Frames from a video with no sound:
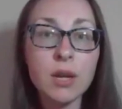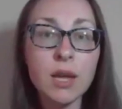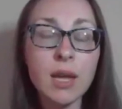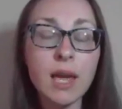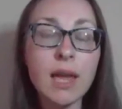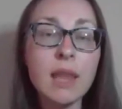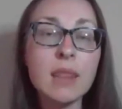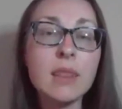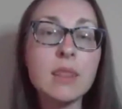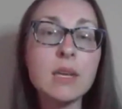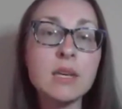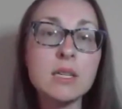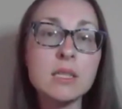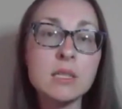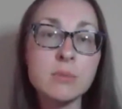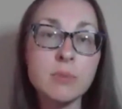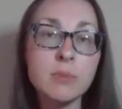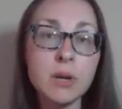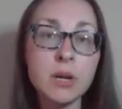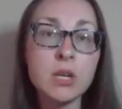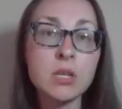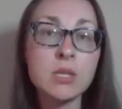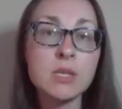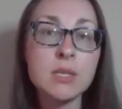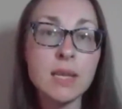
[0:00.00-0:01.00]
and the
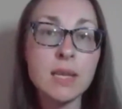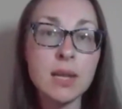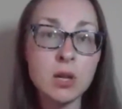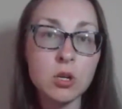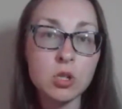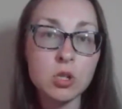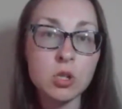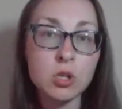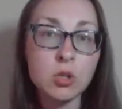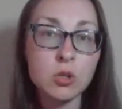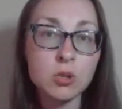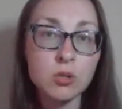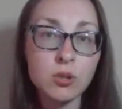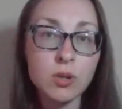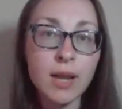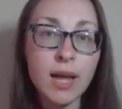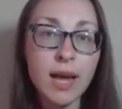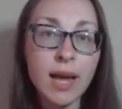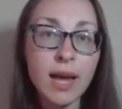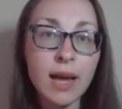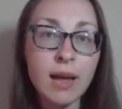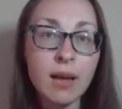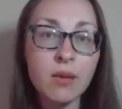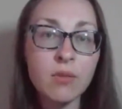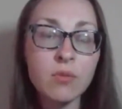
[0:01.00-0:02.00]
experience that our children
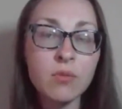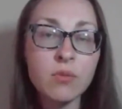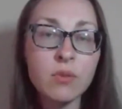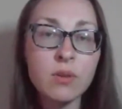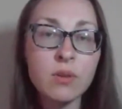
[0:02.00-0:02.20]
have